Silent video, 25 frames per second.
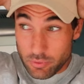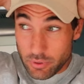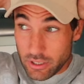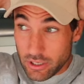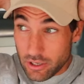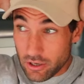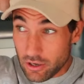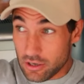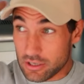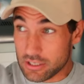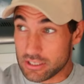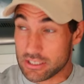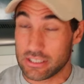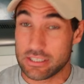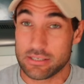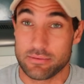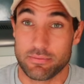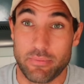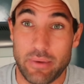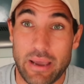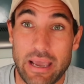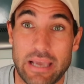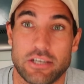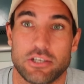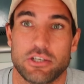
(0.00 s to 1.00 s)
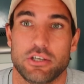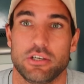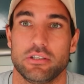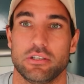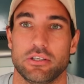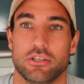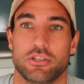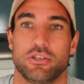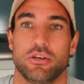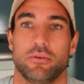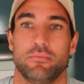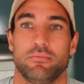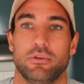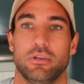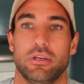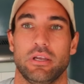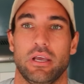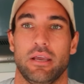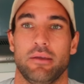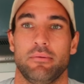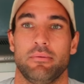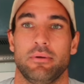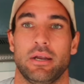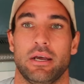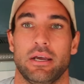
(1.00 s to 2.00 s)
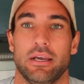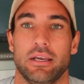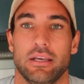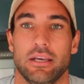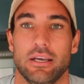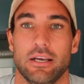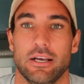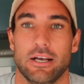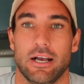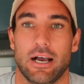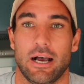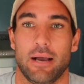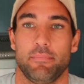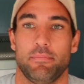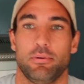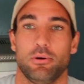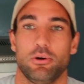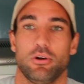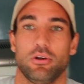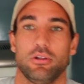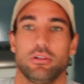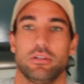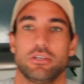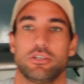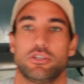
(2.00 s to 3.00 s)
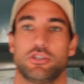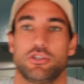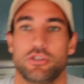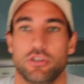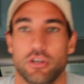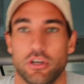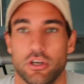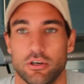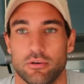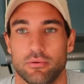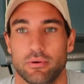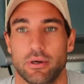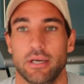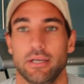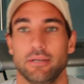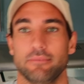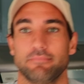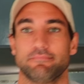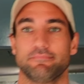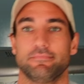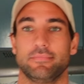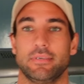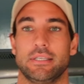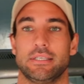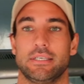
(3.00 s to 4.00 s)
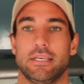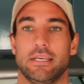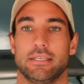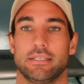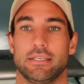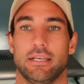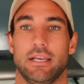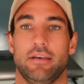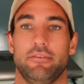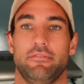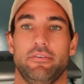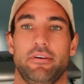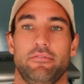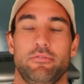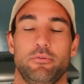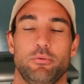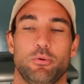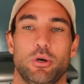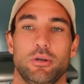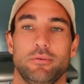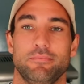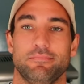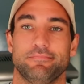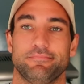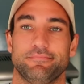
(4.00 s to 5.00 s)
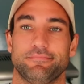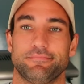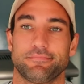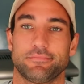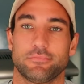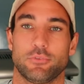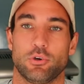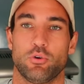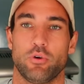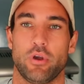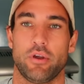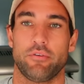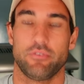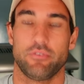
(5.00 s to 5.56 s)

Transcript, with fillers: we are smashing the gym today, but I, I put on this shirt, right? It says love everyone, or